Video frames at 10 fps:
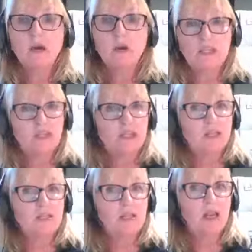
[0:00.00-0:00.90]

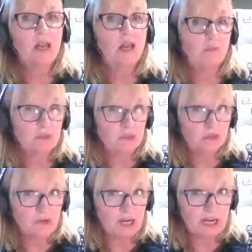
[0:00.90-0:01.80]
Question number
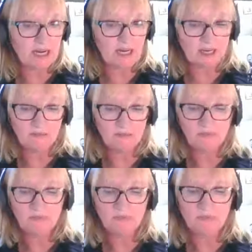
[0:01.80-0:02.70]
three.
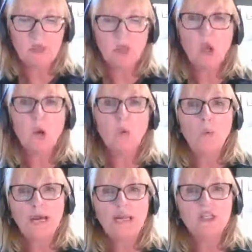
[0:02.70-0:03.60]

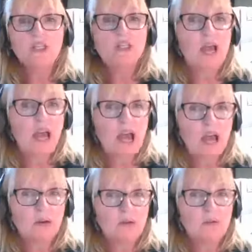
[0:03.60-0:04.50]
Which
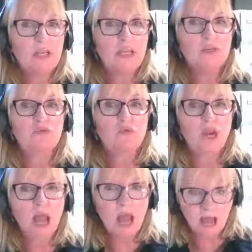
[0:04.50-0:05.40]
town is
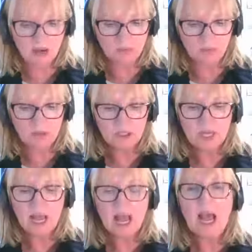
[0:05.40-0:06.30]
renowned
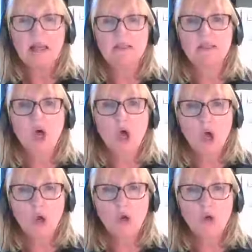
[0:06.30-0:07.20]
as the
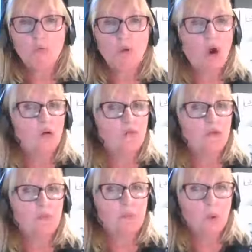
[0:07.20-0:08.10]
home of
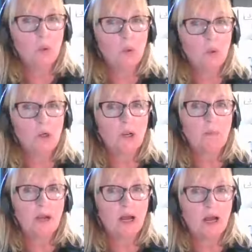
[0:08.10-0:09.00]
the pork
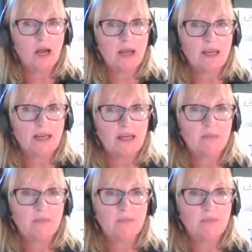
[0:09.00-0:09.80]
pie?